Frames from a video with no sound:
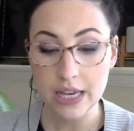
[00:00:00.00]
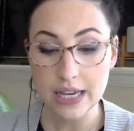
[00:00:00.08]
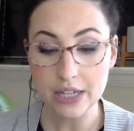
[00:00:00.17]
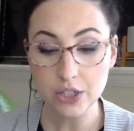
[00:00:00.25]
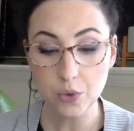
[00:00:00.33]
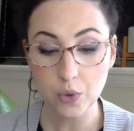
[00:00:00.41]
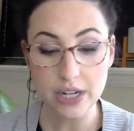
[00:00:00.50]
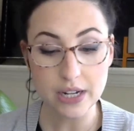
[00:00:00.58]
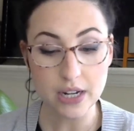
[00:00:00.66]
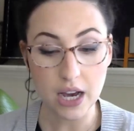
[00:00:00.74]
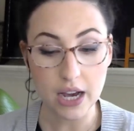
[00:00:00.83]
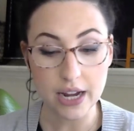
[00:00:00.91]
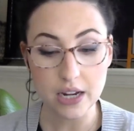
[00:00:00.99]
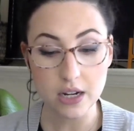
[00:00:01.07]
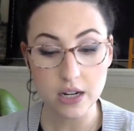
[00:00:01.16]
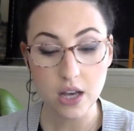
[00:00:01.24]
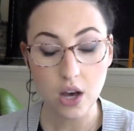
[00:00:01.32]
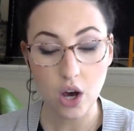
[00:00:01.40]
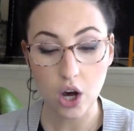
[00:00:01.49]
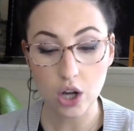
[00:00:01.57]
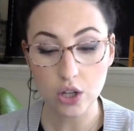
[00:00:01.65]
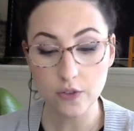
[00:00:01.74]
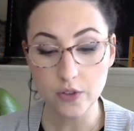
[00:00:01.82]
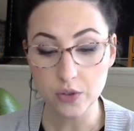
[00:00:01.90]
In 29,
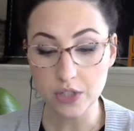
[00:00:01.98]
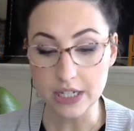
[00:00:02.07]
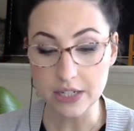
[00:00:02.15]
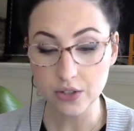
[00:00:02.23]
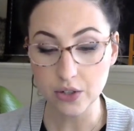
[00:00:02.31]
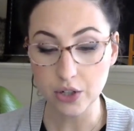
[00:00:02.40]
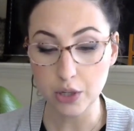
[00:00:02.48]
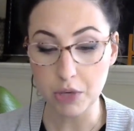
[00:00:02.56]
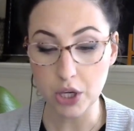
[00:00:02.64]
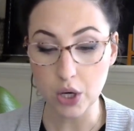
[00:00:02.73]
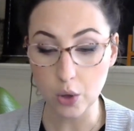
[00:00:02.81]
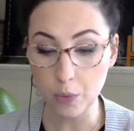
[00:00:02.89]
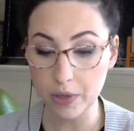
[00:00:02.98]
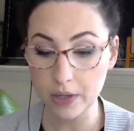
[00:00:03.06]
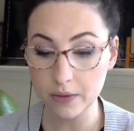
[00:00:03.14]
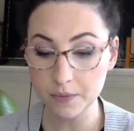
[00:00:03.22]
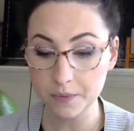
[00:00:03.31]
all of those D's are going to be open.